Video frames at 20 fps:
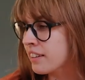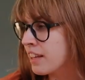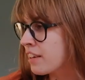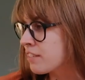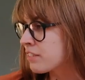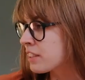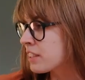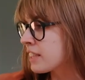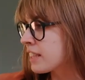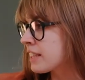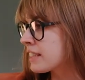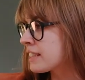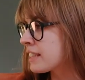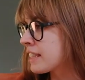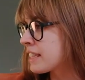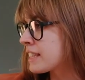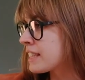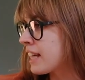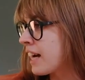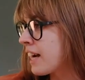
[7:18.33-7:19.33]
Everything is
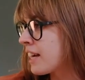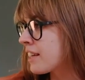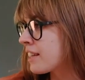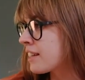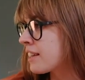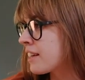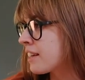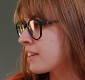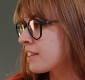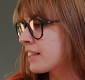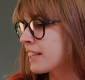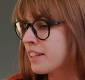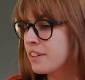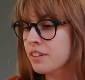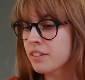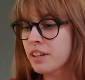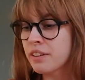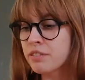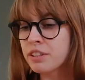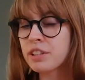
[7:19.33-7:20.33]
exciting and
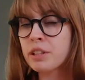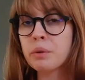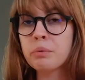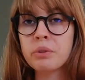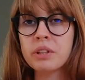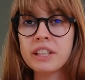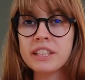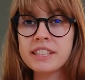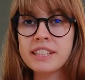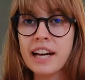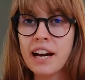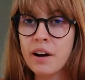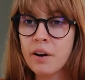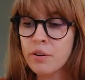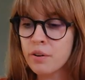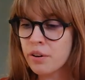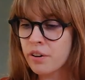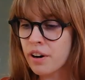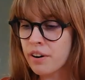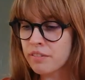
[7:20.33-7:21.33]
either everything works
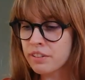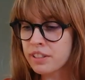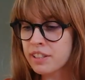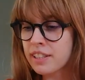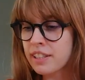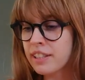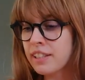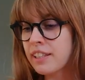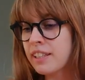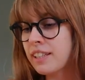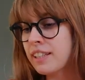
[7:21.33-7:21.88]
out or everything